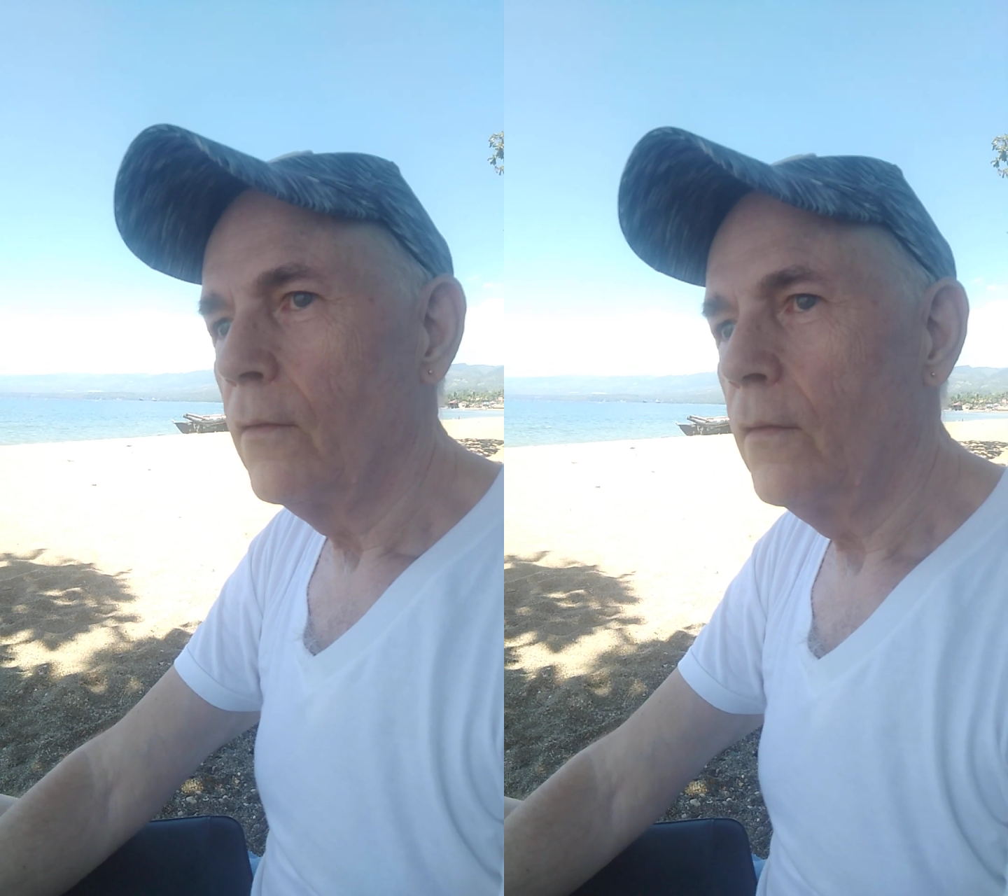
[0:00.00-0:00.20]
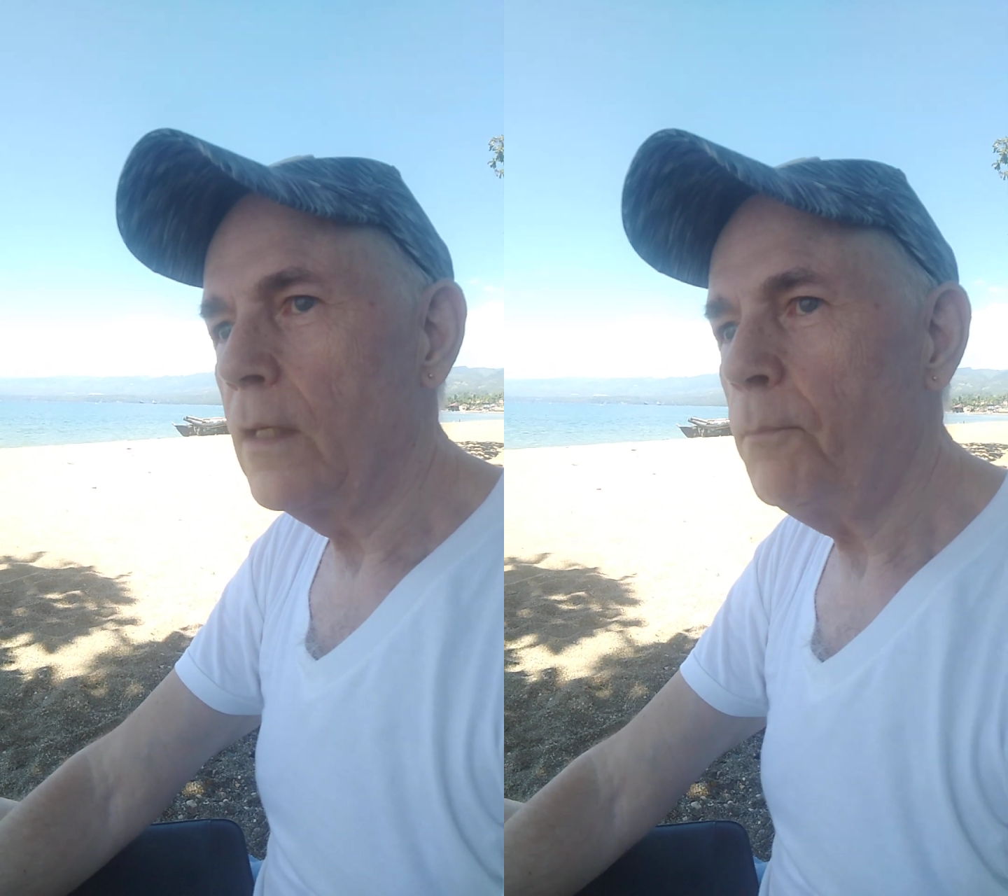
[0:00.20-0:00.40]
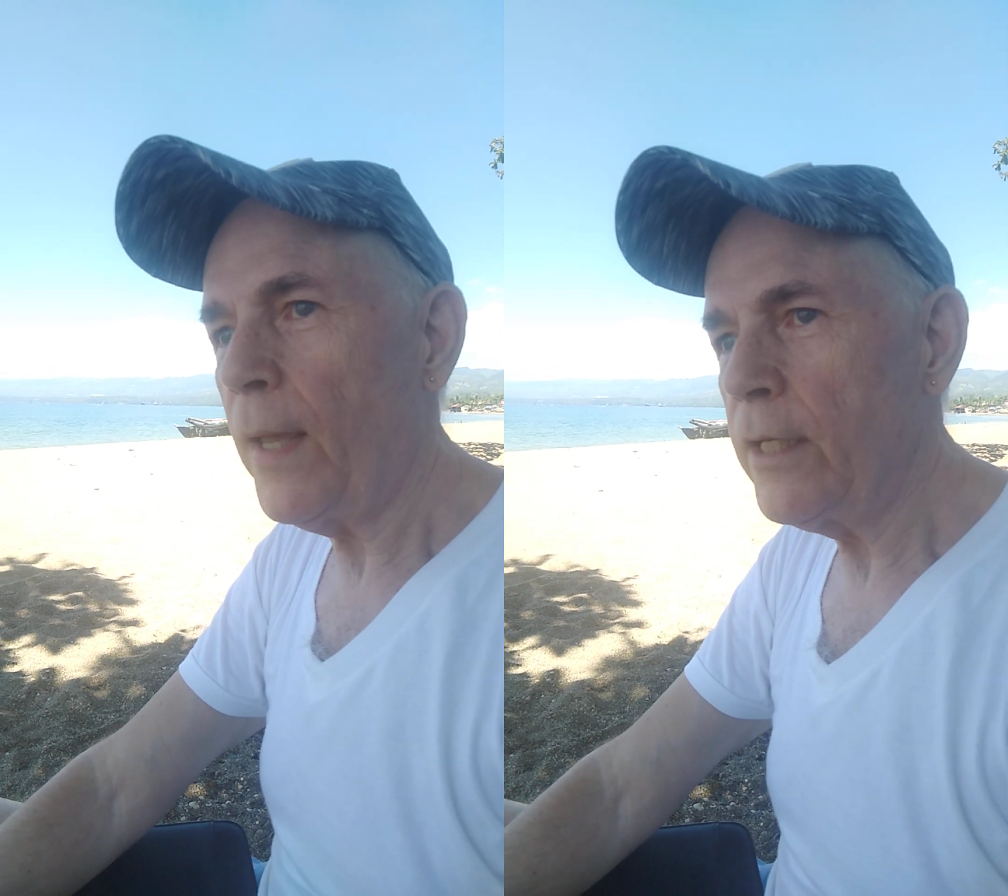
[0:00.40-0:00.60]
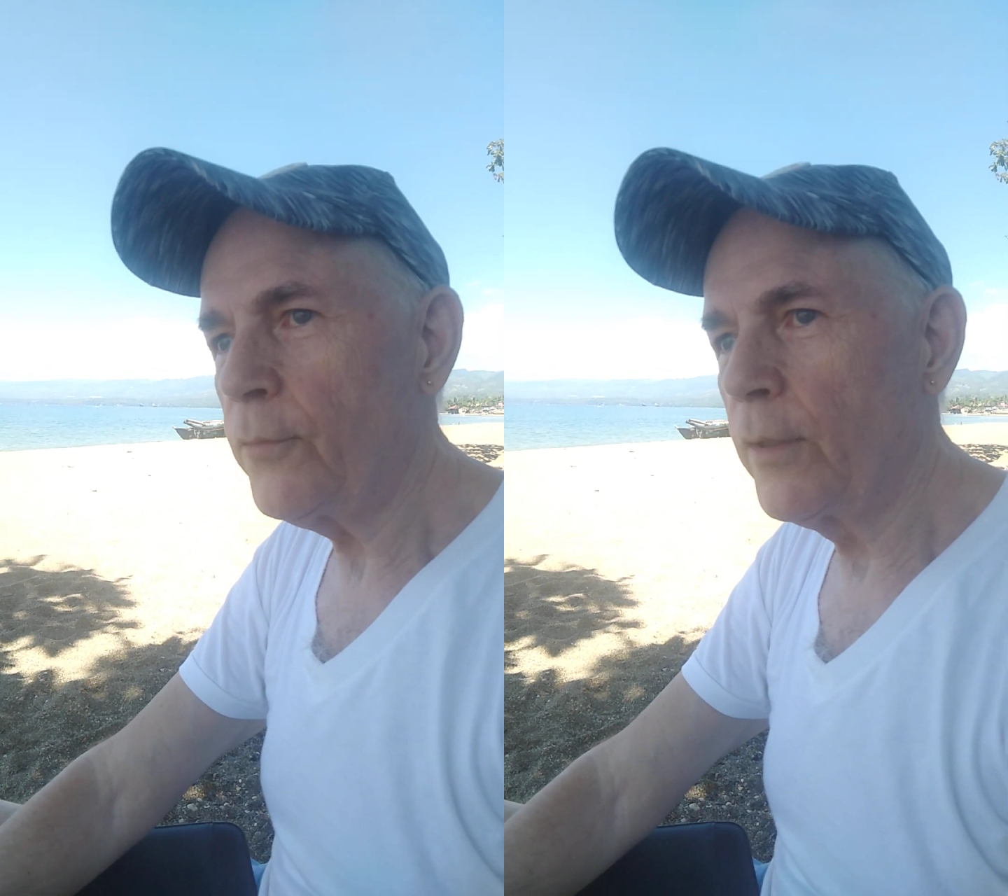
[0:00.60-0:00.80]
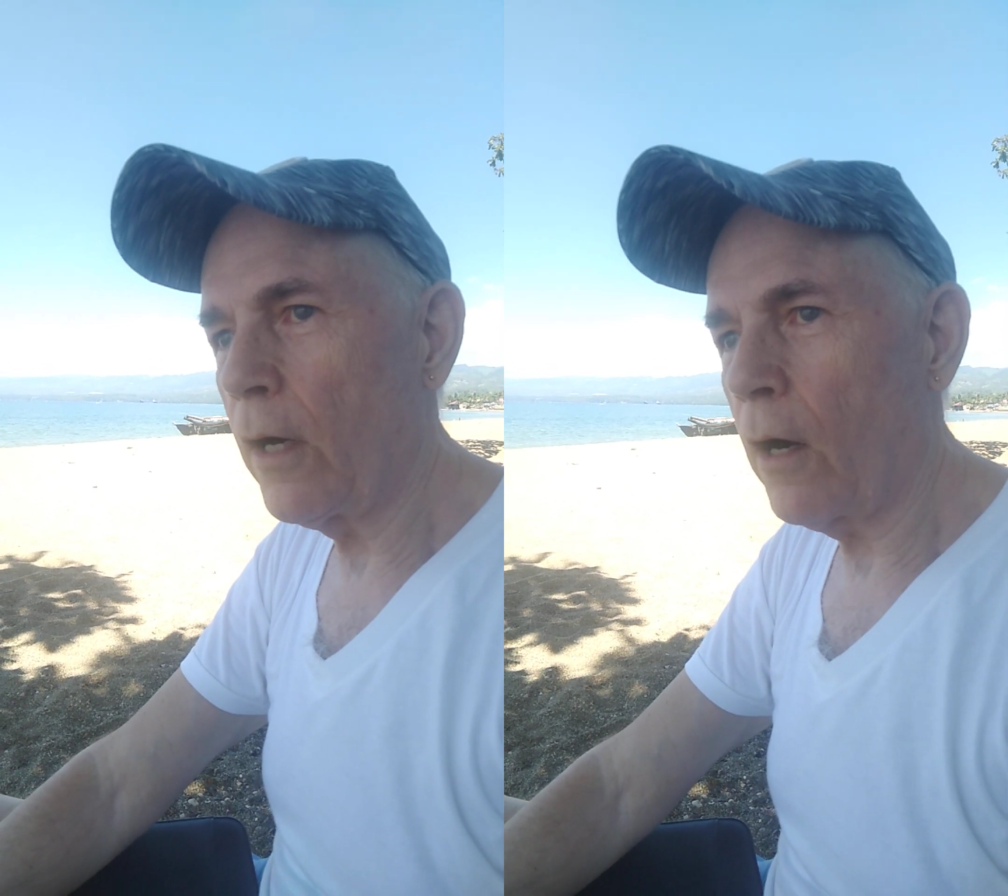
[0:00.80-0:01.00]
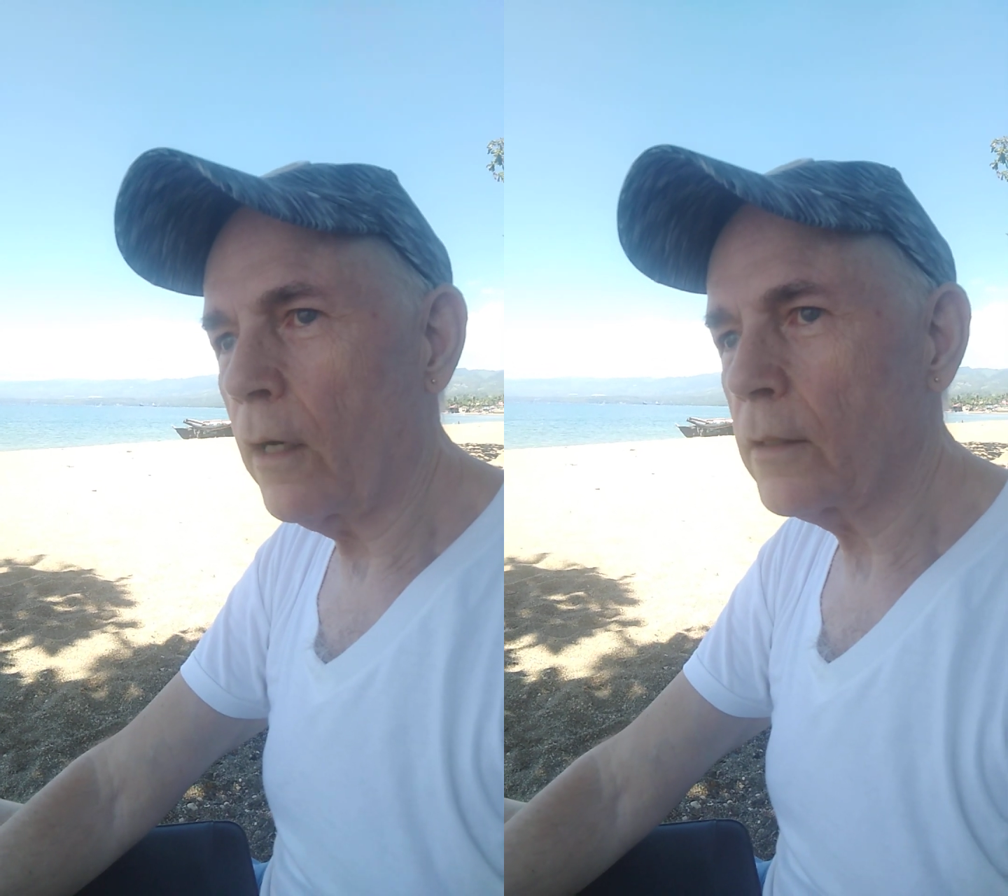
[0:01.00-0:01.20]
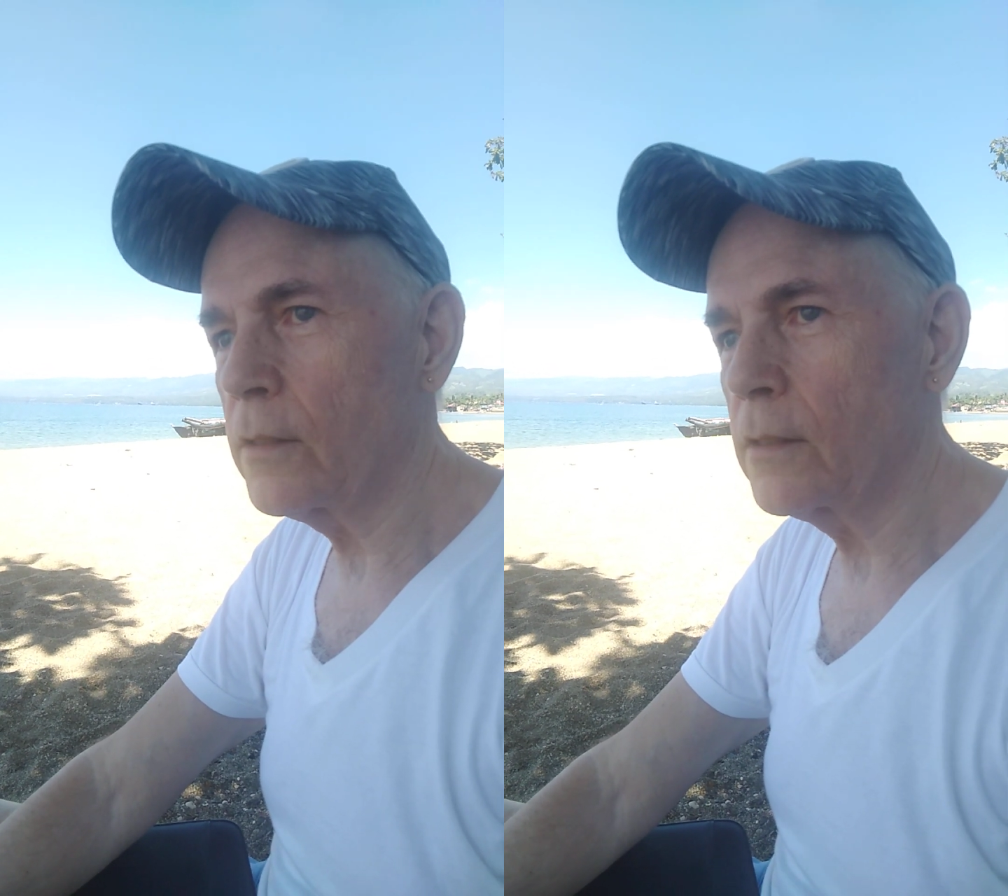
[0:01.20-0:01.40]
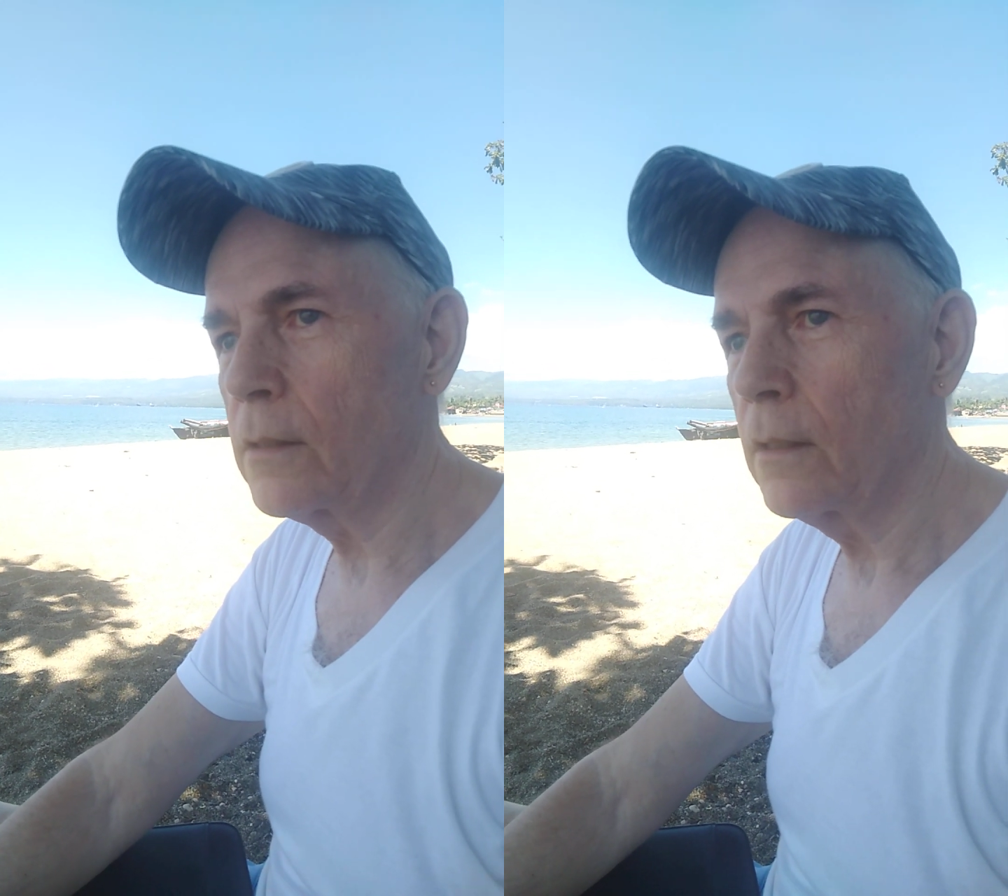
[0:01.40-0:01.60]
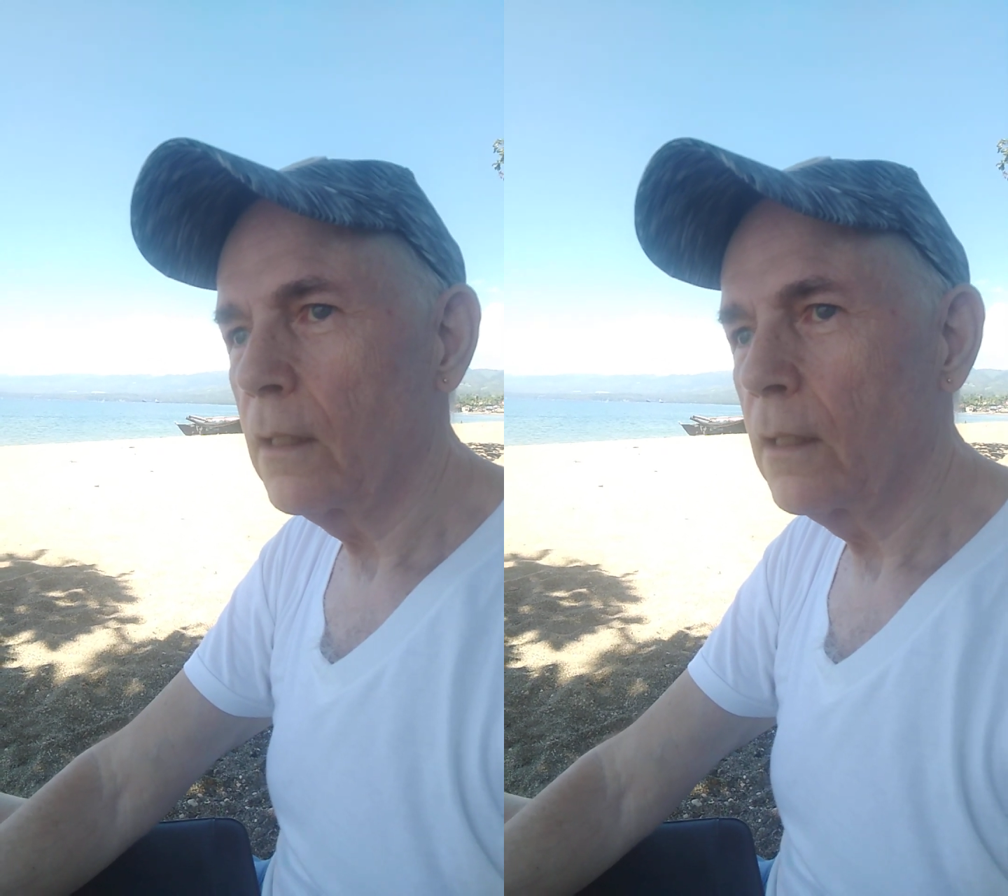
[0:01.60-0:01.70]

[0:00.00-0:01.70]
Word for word: the patriarchs